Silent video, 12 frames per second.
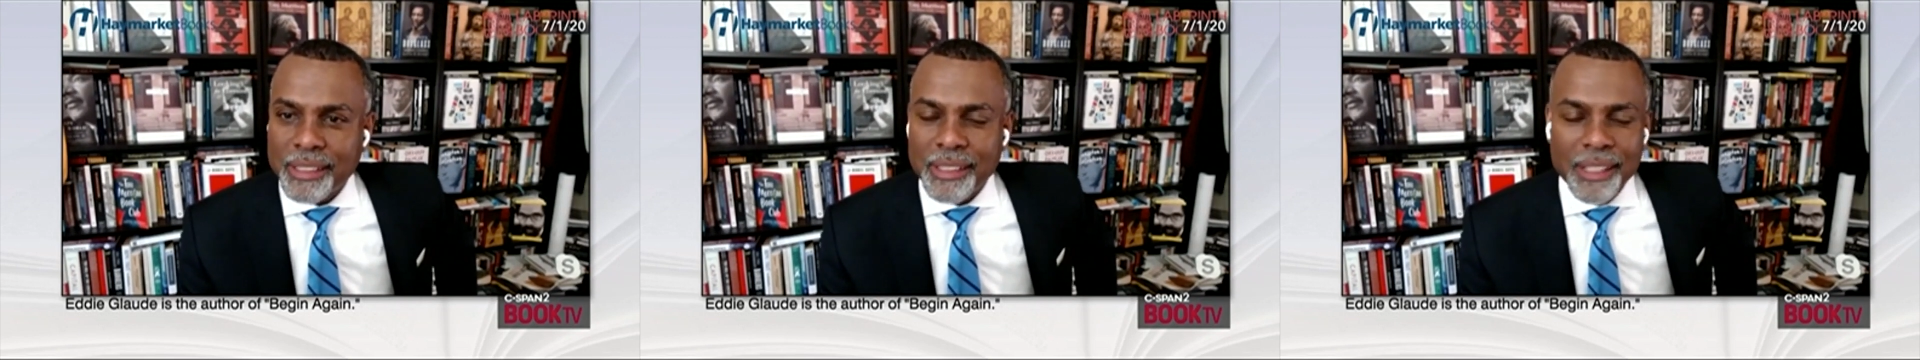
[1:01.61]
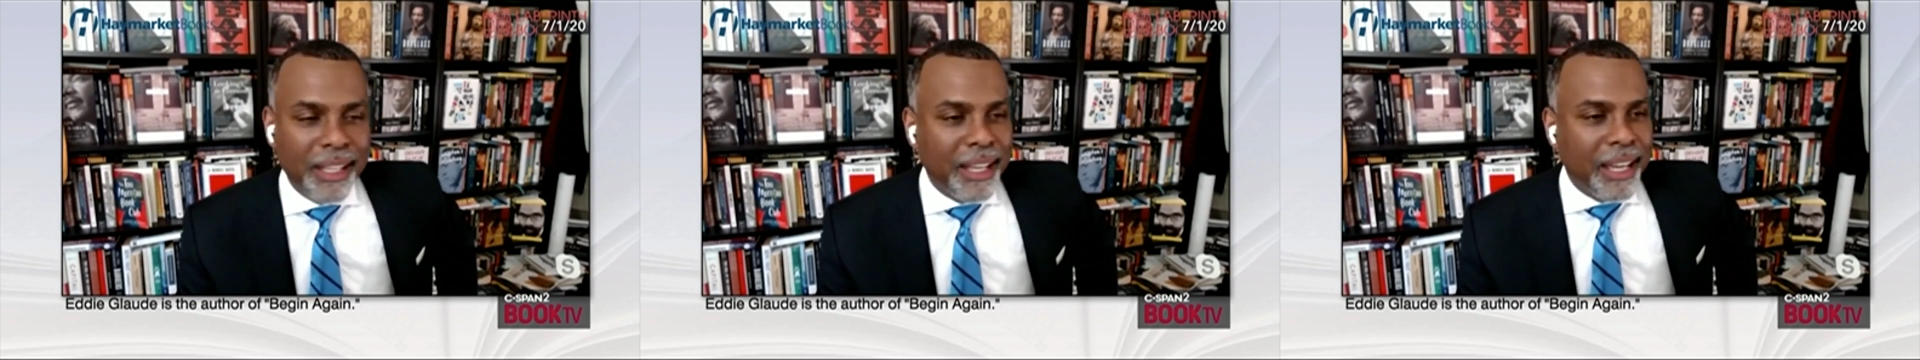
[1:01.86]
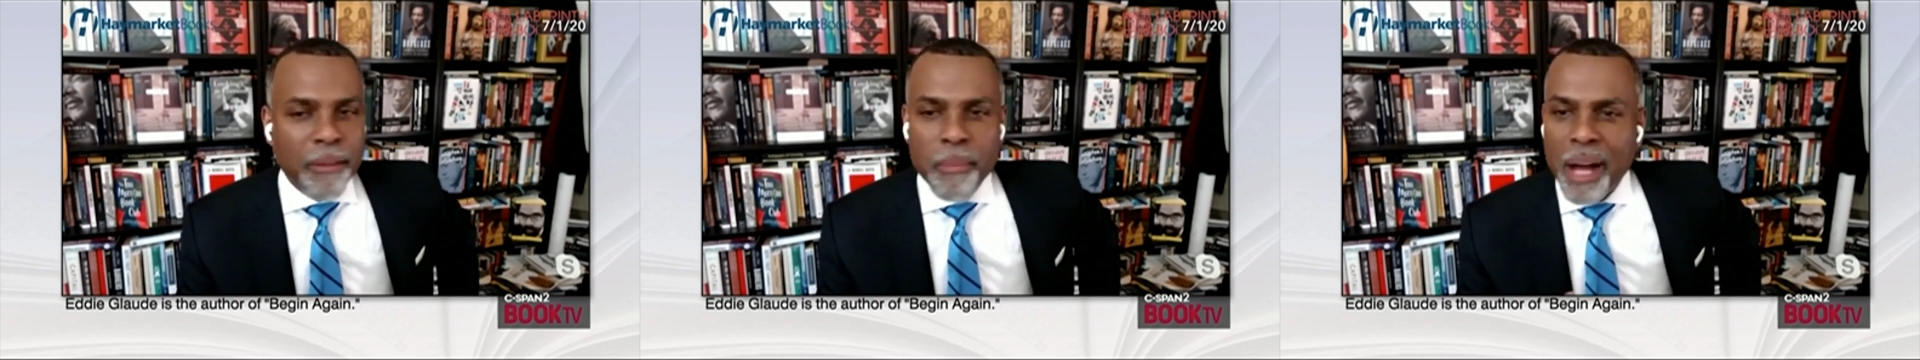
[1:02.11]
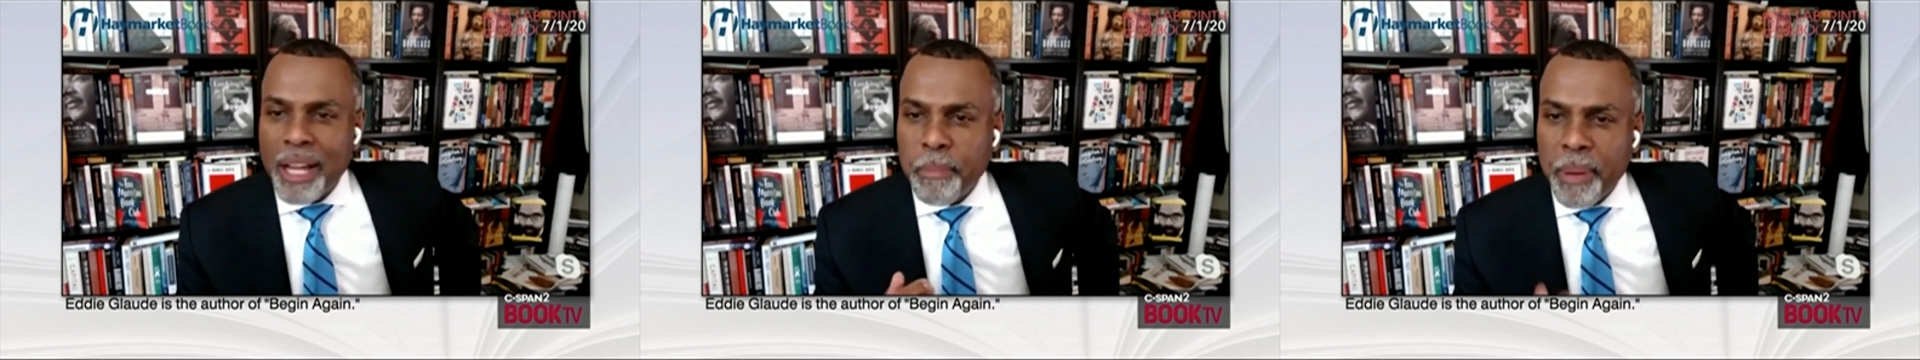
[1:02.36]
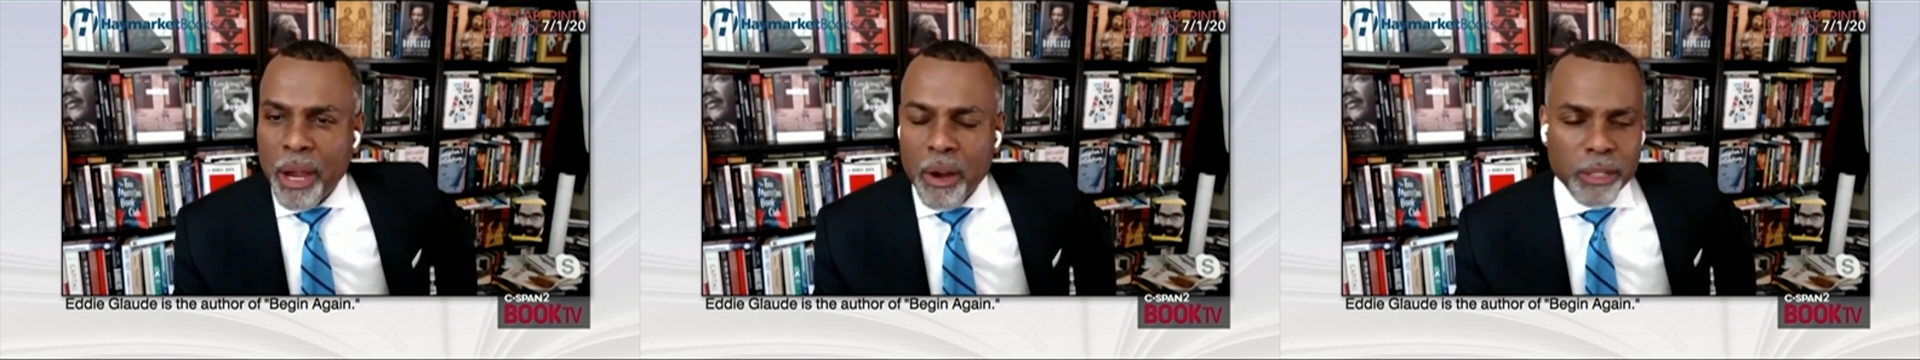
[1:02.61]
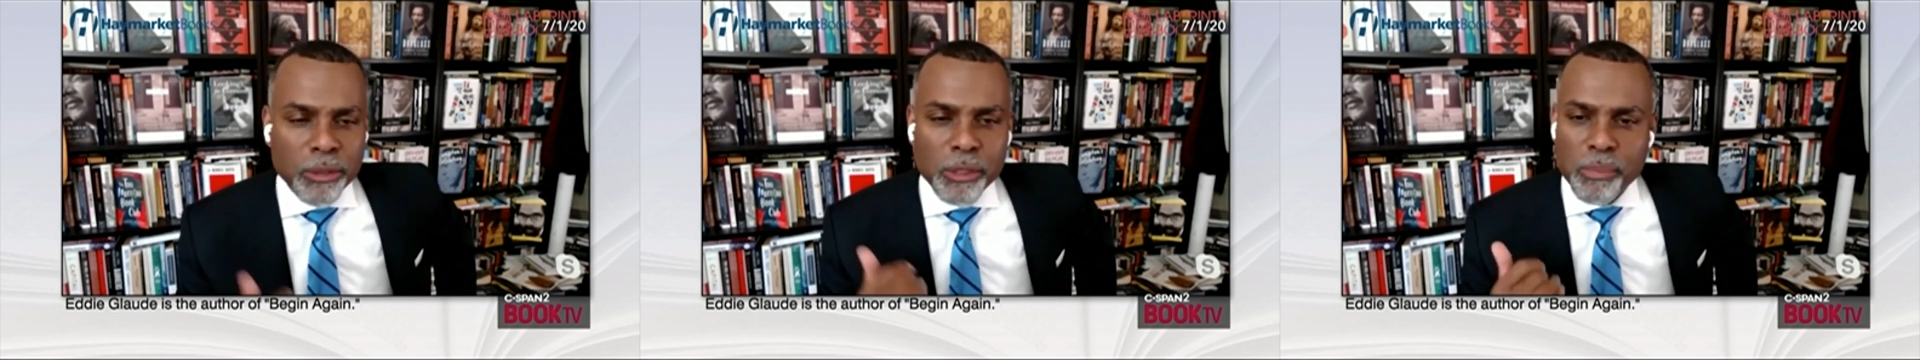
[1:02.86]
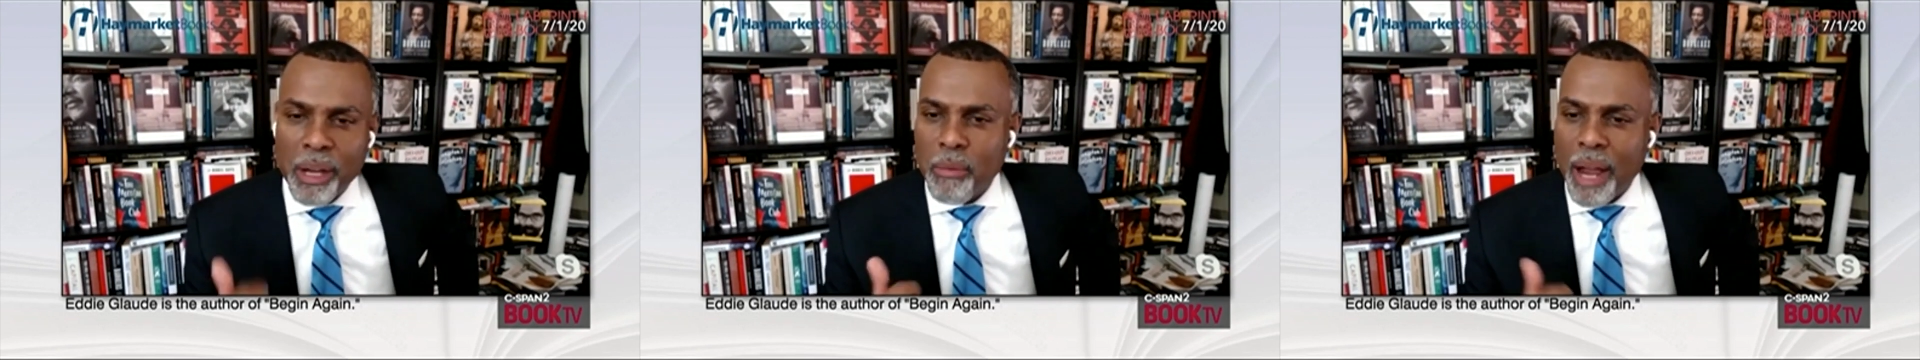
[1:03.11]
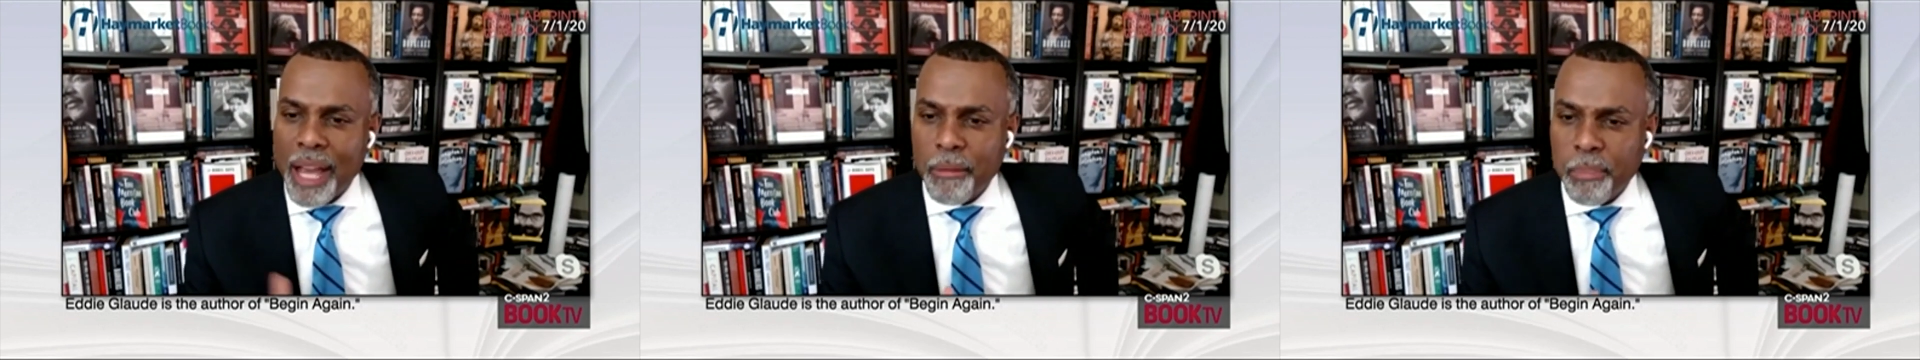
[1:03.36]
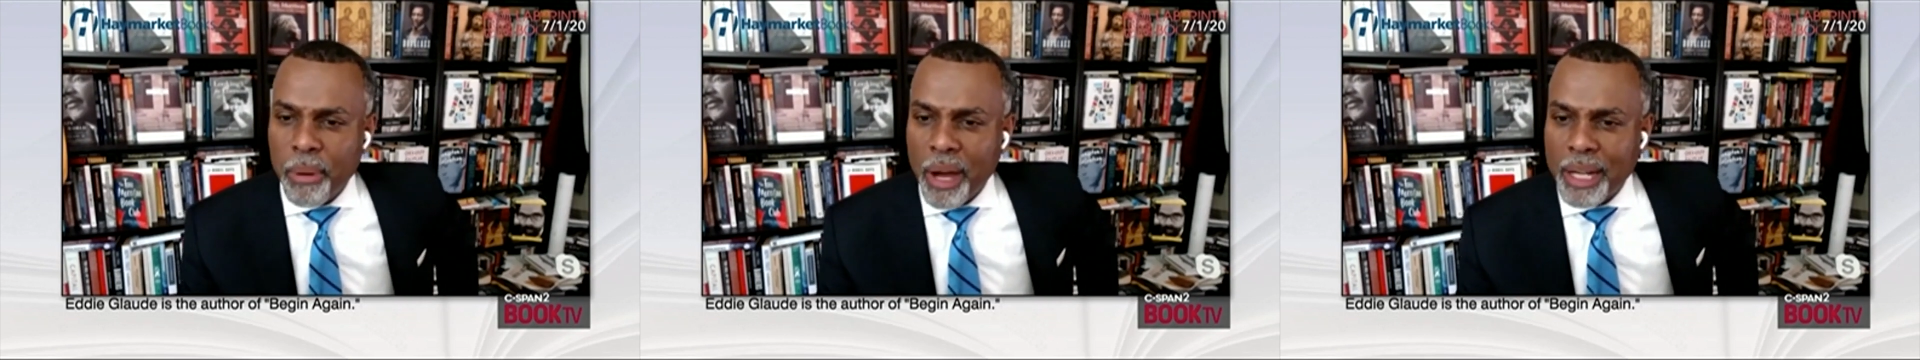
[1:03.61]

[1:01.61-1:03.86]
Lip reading: And Imani Perry, who's my writing